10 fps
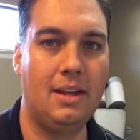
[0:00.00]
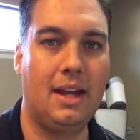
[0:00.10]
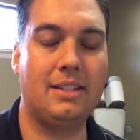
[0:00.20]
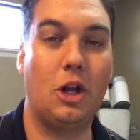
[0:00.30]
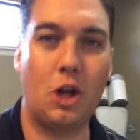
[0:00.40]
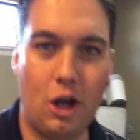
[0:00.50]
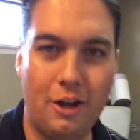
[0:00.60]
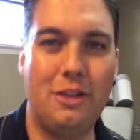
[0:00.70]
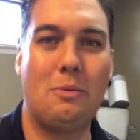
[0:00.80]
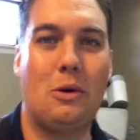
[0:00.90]
I said, I'll call
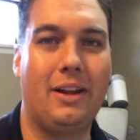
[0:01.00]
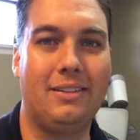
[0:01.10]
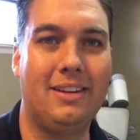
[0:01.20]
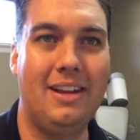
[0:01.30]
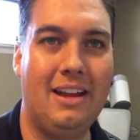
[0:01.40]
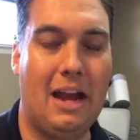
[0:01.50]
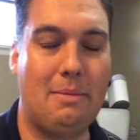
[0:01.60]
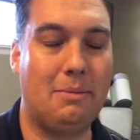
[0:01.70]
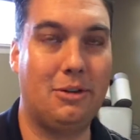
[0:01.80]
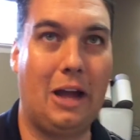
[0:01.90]
you in the morning. I
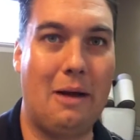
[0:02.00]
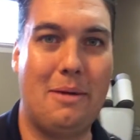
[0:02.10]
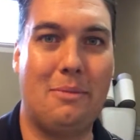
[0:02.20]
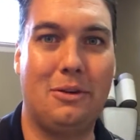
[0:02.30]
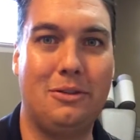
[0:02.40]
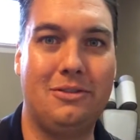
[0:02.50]
remember